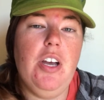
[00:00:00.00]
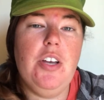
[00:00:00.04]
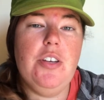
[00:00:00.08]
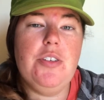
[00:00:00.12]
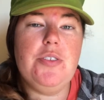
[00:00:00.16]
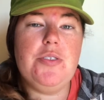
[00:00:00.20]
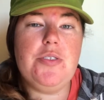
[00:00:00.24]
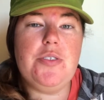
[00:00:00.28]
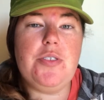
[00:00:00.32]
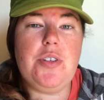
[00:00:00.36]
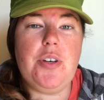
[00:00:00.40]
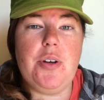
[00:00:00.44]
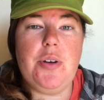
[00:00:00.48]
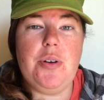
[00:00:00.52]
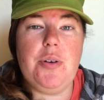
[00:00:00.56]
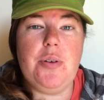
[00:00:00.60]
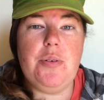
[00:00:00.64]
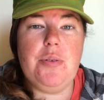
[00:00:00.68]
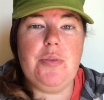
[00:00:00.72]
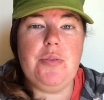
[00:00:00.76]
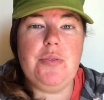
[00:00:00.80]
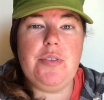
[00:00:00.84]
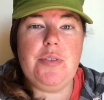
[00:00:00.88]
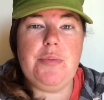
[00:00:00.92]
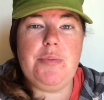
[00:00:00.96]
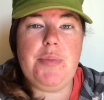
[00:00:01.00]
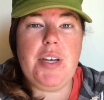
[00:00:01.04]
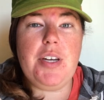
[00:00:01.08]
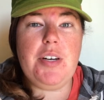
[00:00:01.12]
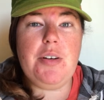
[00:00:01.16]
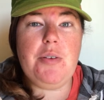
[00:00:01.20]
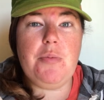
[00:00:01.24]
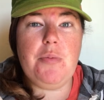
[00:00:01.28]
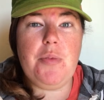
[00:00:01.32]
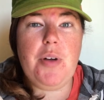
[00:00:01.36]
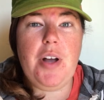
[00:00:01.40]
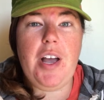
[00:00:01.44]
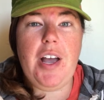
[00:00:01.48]
So no
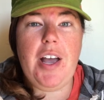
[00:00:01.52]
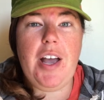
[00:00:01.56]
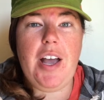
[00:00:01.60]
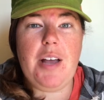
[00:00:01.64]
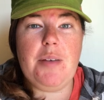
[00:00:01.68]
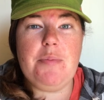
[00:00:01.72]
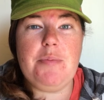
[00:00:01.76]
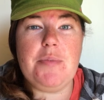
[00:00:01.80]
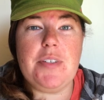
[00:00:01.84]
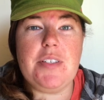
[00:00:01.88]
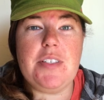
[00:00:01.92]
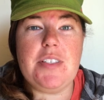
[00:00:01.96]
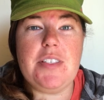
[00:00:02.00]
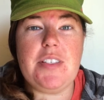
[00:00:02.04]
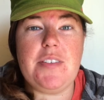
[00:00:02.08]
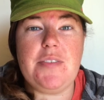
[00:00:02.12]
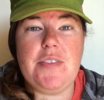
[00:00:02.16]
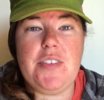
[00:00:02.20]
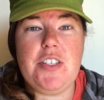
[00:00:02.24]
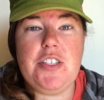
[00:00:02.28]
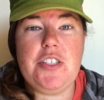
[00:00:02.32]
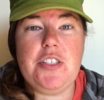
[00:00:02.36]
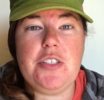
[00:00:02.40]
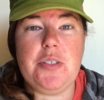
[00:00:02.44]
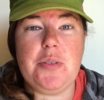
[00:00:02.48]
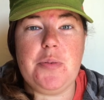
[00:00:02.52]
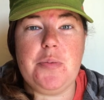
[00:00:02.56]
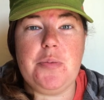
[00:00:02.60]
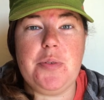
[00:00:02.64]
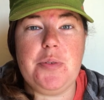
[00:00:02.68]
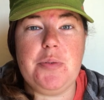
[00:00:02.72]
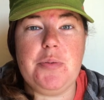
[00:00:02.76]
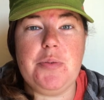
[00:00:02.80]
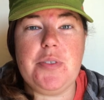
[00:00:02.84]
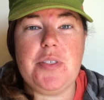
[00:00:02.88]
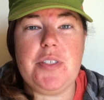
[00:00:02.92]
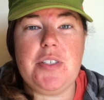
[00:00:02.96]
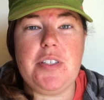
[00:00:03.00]
matter what happens, eventually we
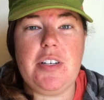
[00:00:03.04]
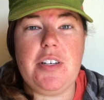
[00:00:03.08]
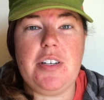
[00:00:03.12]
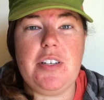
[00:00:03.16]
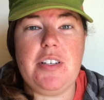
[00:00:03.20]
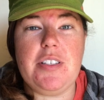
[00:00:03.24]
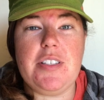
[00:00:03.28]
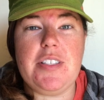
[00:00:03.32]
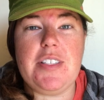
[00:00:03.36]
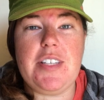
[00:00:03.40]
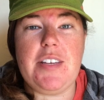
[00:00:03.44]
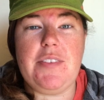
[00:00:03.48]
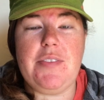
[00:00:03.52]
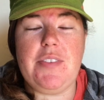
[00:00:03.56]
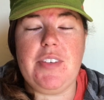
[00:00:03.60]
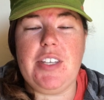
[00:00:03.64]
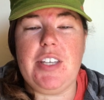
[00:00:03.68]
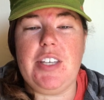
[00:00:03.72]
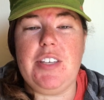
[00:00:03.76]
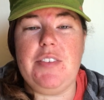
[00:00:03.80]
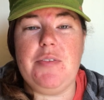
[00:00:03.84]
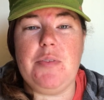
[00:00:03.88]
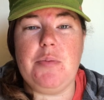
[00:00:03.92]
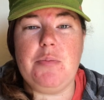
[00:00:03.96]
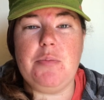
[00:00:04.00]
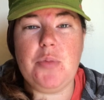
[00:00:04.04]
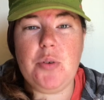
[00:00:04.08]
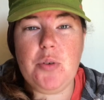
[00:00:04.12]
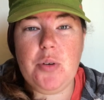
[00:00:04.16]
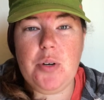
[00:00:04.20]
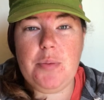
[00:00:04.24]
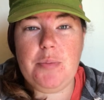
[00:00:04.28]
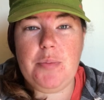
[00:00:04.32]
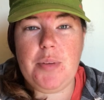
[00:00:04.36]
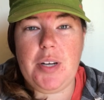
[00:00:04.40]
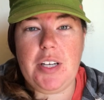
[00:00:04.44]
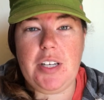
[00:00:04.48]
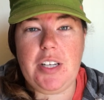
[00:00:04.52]
will start saving even
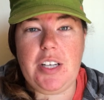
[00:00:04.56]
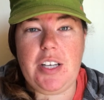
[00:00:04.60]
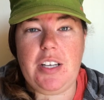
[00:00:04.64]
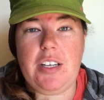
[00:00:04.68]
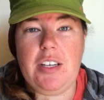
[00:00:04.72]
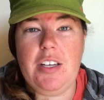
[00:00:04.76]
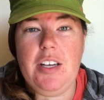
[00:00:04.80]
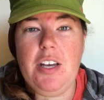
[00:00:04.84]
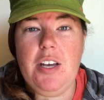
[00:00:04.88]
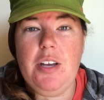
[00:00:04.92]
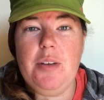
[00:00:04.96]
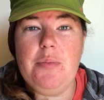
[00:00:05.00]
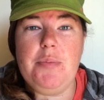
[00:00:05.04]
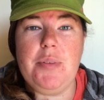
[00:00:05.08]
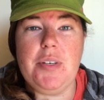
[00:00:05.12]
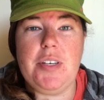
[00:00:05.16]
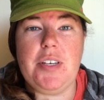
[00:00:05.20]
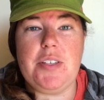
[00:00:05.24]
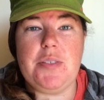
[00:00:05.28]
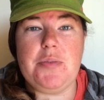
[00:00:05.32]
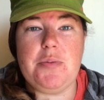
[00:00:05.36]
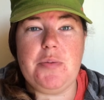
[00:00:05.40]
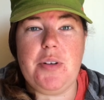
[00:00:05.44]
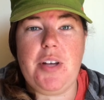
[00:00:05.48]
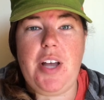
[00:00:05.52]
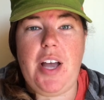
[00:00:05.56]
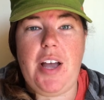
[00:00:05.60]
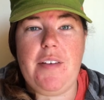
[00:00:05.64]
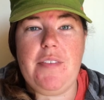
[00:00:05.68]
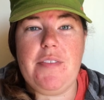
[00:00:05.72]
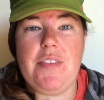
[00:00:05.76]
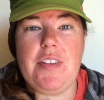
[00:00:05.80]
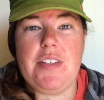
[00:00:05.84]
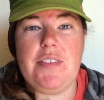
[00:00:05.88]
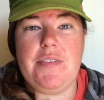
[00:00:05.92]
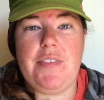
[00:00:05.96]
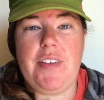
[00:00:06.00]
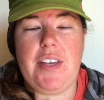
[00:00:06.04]
more money because we'll have
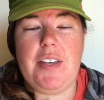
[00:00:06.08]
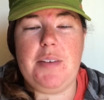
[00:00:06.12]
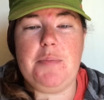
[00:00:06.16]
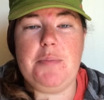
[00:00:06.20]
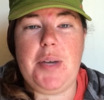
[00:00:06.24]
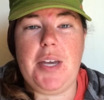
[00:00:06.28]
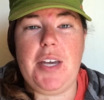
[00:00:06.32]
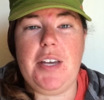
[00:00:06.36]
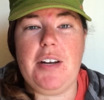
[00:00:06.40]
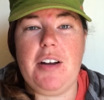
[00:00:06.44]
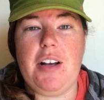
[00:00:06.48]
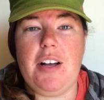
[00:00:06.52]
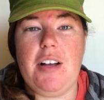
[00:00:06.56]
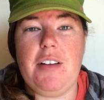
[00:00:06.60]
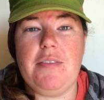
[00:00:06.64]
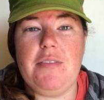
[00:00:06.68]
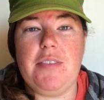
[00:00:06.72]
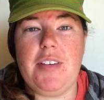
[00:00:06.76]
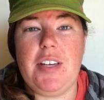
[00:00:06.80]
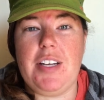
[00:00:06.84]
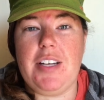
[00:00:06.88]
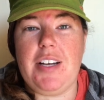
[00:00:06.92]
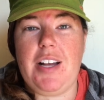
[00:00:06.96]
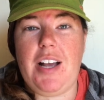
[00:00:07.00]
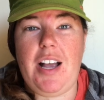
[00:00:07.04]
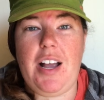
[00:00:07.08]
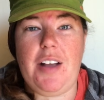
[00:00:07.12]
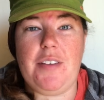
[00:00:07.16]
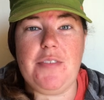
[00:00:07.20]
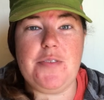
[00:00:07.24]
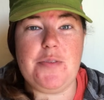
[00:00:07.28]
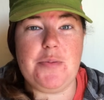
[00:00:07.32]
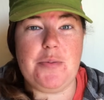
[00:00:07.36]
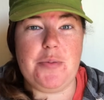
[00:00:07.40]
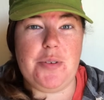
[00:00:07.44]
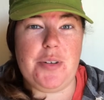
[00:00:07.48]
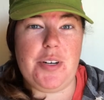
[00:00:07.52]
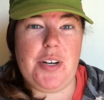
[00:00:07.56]
this van paid off and not have
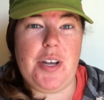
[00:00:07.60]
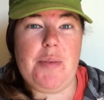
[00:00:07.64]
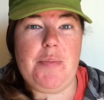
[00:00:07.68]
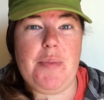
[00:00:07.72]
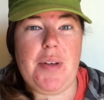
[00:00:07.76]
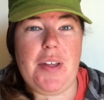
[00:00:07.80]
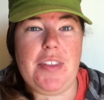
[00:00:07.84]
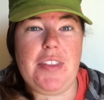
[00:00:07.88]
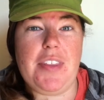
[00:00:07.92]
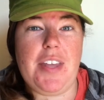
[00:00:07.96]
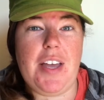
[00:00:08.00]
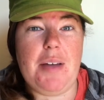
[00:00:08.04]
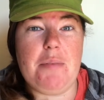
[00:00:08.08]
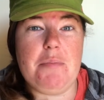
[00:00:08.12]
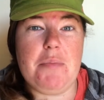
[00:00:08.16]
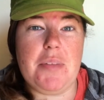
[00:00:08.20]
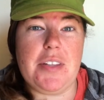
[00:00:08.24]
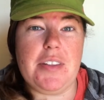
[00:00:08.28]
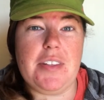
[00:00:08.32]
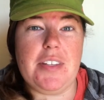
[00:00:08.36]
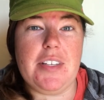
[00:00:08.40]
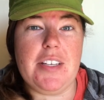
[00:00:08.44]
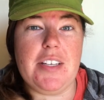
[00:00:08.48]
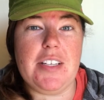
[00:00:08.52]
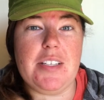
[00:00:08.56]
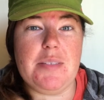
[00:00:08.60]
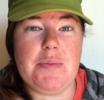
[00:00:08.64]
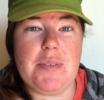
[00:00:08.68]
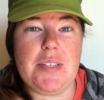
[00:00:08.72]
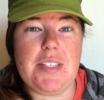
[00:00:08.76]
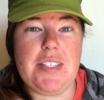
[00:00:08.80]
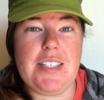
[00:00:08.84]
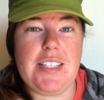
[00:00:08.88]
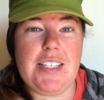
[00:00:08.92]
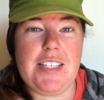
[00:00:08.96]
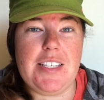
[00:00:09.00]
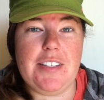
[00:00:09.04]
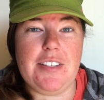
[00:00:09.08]
to worry about that monthly
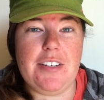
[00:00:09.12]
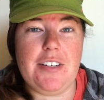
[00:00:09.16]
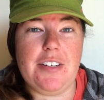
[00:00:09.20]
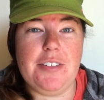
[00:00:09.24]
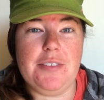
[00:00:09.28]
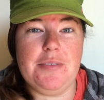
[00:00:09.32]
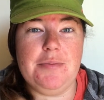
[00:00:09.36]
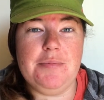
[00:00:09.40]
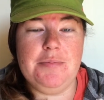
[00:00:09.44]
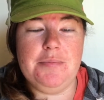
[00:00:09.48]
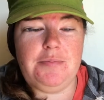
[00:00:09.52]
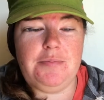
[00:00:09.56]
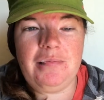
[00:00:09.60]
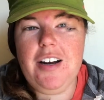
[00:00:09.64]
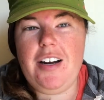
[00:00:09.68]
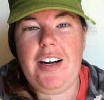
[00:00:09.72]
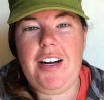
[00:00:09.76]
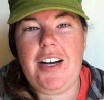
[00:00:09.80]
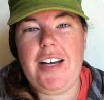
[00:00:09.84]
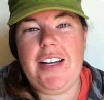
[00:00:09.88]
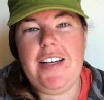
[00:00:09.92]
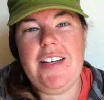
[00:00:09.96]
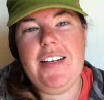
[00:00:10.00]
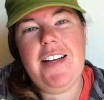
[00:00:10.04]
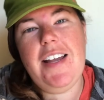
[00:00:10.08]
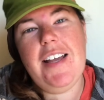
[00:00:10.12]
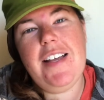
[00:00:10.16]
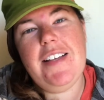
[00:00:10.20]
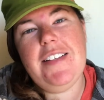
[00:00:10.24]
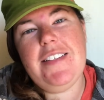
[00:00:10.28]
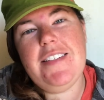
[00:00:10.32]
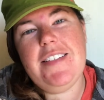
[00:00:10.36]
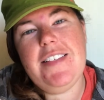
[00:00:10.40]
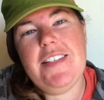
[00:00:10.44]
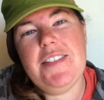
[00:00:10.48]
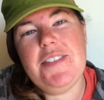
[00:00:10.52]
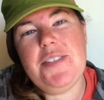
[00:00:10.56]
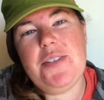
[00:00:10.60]
expense either. Alright,
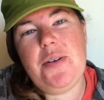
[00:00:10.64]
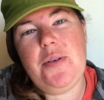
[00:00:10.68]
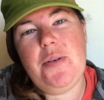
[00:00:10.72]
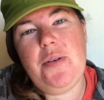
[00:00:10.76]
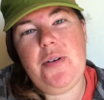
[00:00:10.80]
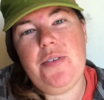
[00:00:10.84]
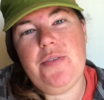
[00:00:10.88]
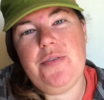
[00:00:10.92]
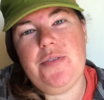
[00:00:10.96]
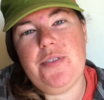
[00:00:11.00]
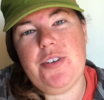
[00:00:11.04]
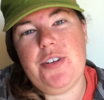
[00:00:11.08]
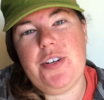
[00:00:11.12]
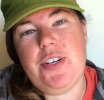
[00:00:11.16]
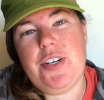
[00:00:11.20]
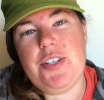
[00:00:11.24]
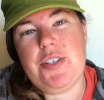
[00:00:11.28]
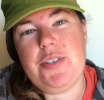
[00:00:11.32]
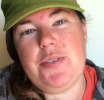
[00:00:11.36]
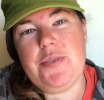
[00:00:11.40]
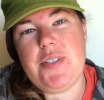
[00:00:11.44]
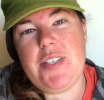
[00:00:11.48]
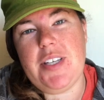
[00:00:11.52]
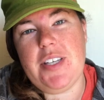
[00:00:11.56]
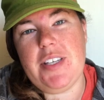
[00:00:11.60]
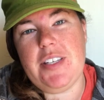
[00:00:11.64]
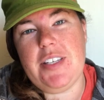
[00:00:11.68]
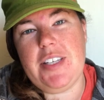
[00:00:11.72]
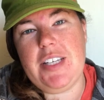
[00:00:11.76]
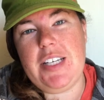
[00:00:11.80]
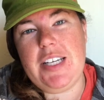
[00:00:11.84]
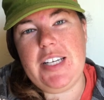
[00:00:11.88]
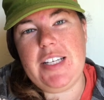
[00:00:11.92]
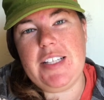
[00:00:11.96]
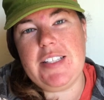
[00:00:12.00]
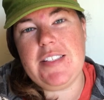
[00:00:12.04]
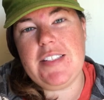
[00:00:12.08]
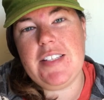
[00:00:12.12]
next let's go over
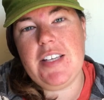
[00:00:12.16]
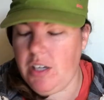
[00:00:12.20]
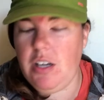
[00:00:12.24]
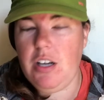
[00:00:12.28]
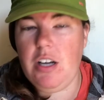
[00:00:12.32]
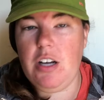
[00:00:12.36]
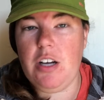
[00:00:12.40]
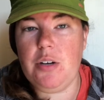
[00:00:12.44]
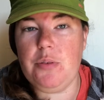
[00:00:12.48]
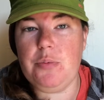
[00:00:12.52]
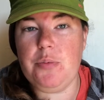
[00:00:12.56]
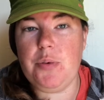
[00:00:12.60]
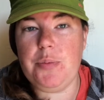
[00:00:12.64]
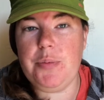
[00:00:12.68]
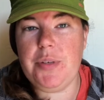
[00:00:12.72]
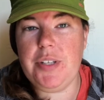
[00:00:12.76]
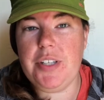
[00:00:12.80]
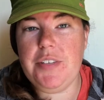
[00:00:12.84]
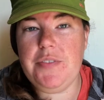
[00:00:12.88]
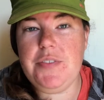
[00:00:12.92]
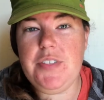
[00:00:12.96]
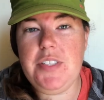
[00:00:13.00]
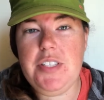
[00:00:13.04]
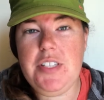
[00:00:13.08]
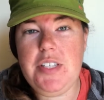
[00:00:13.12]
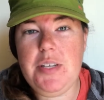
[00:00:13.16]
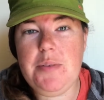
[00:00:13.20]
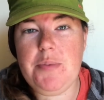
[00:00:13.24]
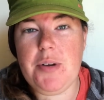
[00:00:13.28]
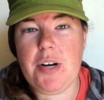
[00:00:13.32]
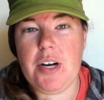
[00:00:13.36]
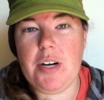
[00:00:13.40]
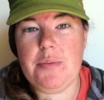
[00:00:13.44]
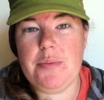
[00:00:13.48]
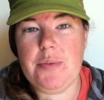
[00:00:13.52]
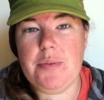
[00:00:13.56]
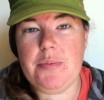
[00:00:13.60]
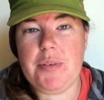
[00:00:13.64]
utilities. When we lived in the
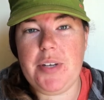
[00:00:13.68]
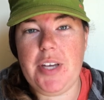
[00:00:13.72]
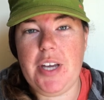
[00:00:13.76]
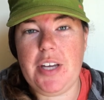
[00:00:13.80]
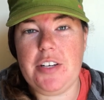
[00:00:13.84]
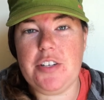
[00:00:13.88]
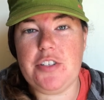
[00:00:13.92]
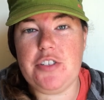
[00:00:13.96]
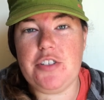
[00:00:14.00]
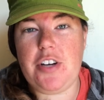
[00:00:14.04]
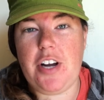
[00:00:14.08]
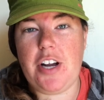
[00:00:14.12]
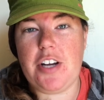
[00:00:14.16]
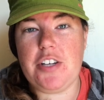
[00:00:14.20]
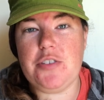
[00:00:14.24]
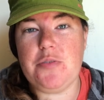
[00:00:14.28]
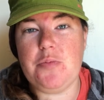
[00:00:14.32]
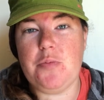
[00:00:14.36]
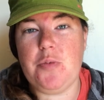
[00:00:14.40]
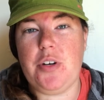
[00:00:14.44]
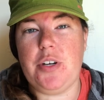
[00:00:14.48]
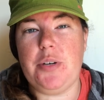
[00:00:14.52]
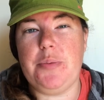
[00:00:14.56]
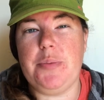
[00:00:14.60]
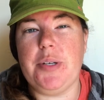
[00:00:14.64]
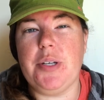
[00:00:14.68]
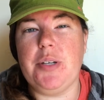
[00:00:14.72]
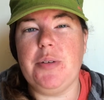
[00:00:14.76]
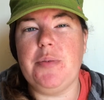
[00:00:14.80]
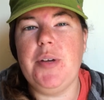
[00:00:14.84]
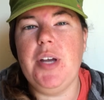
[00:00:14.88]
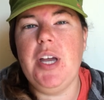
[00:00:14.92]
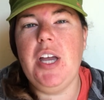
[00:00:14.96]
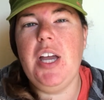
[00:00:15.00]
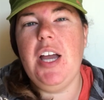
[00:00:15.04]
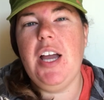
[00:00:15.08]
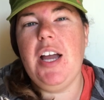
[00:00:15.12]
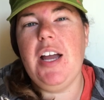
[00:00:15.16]
apartment, we had a trash and water bill,
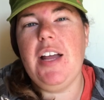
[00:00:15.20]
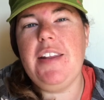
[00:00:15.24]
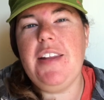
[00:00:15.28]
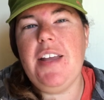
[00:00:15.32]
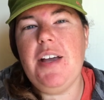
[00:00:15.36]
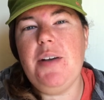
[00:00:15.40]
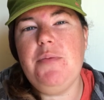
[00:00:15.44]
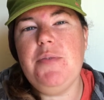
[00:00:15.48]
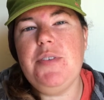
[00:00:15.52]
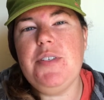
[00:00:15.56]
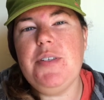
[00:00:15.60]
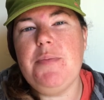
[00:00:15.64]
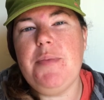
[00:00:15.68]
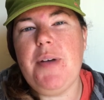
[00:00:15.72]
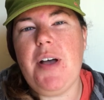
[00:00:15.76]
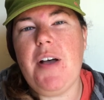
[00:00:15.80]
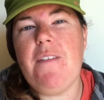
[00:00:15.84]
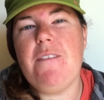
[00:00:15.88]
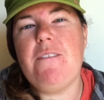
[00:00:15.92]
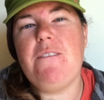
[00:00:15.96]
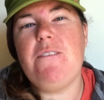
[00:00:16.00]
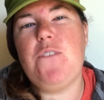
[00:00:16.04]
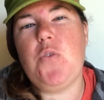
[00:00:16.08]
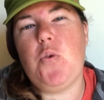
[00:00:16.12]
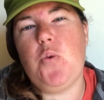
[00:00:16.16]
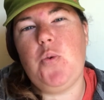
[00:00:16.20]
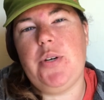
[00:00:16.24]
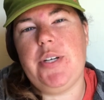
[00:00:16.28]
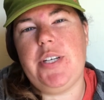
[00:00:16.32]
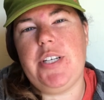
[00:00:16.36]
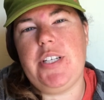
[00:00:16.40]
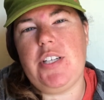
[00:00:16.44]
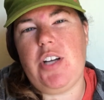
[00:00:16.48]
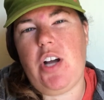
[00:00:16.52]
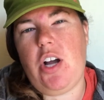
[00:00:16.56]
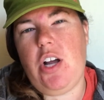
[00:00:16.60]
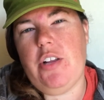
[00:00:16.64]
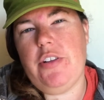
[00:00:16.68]
and that was about
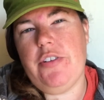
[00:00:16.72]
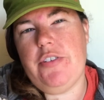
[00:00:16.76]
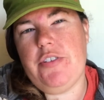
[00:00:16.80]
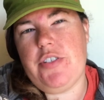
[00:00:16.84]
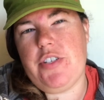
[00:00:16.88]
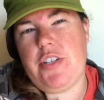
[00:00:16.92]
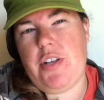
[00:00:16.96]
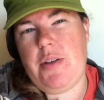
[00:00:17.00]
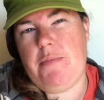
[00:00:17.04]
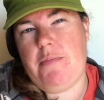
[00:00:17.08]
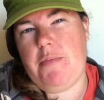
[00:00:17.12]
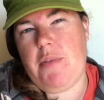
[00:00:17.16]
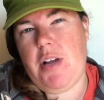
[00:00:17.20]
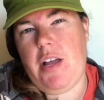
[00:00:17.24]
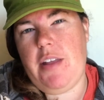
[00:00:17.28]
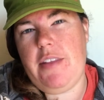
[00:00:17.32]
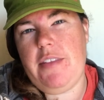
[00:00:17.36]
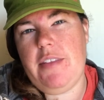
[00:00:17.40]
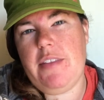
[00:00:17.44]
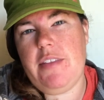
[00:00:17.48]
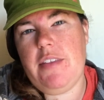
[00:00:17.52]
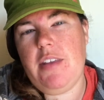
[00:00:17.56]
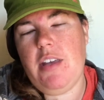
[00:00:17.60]
$40 a month.